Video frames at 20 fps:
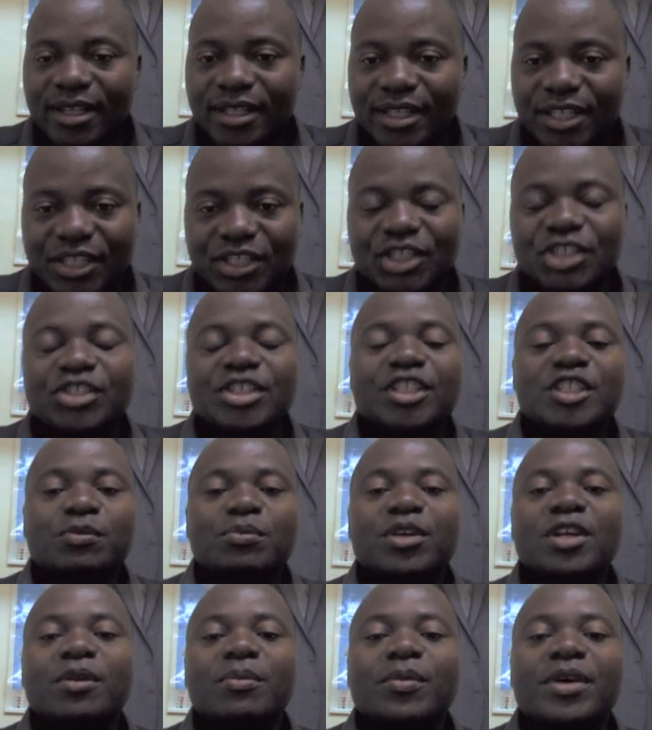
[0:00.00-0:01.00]
decisions
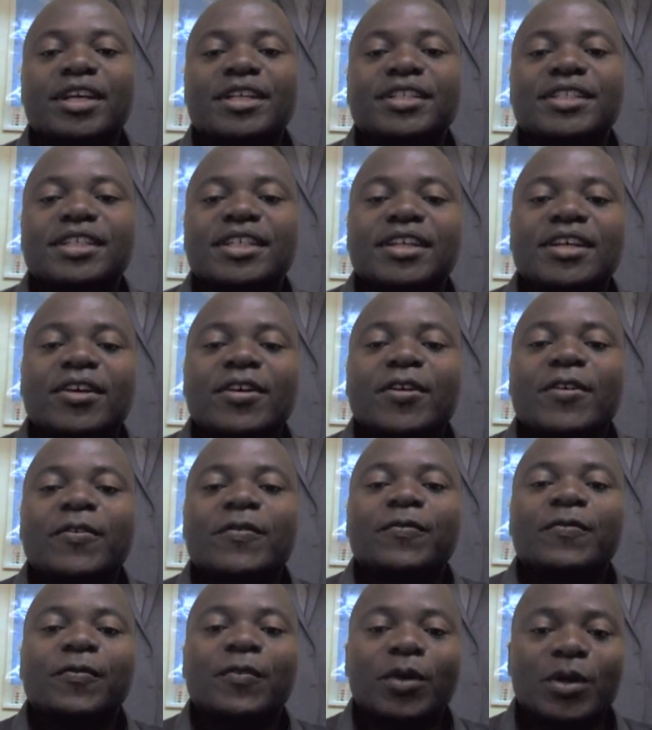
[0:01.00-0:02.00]
being made
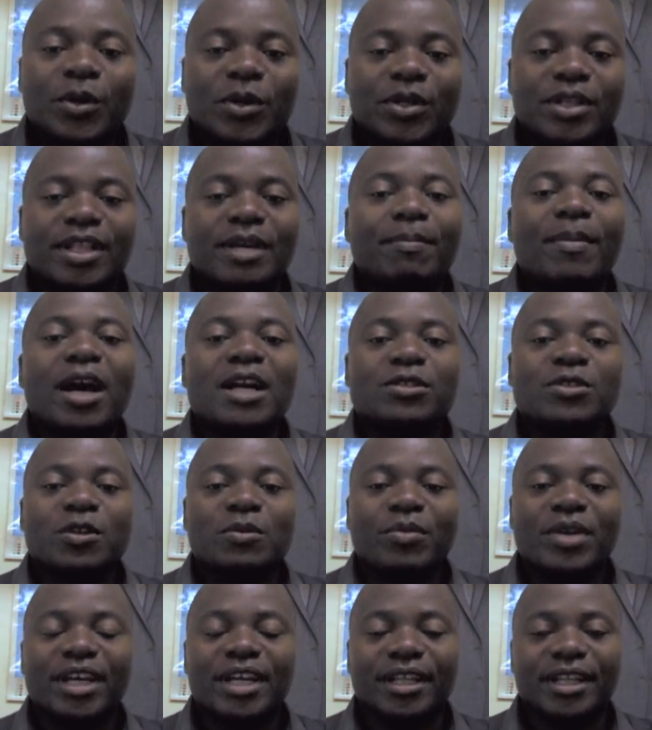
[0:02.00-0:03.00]
for the
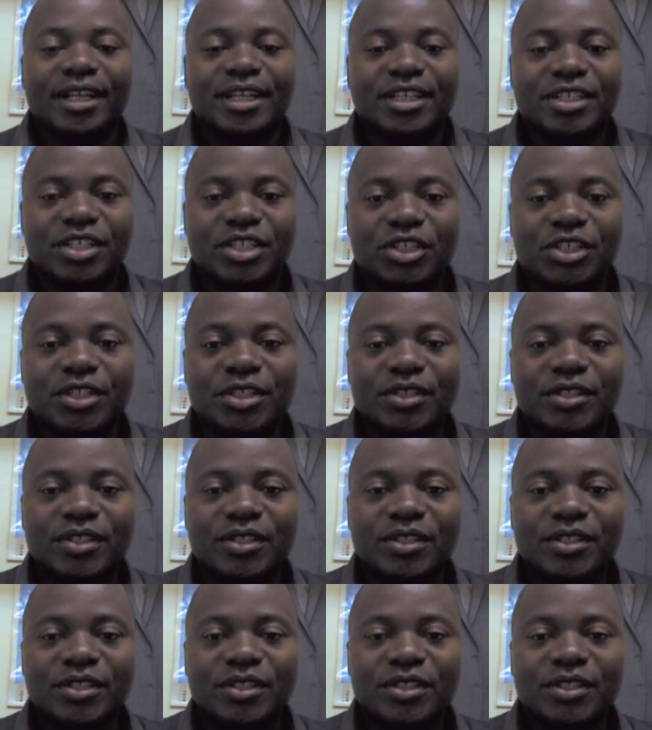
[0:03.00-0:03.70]
person making the decision.